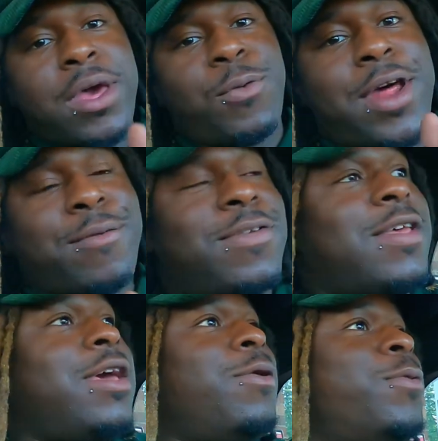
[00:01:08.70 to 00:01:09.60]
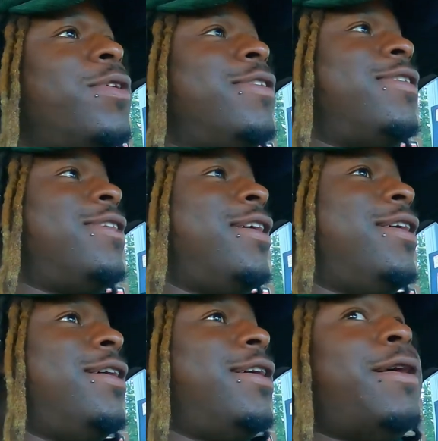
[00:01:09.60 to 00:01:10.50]
what I was saying was
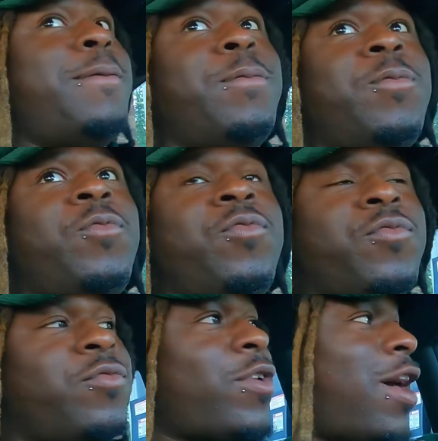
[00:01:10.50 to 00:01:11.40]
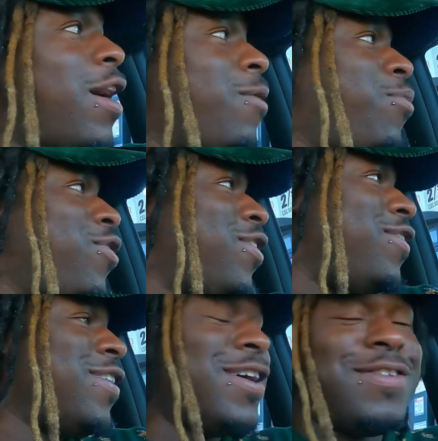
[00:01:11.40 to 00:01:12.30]
I
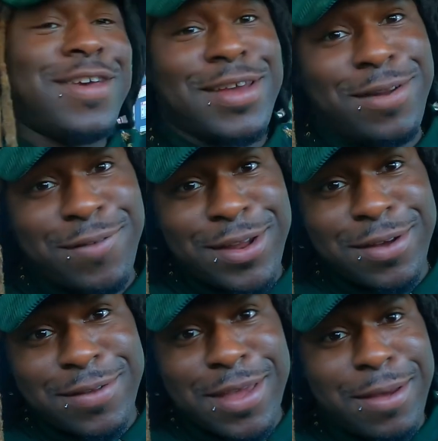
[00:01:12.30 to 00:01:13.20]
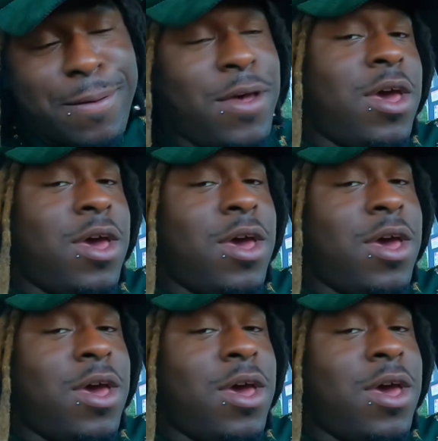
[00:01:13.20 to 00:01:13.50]
appreciate y'all checking the videos out.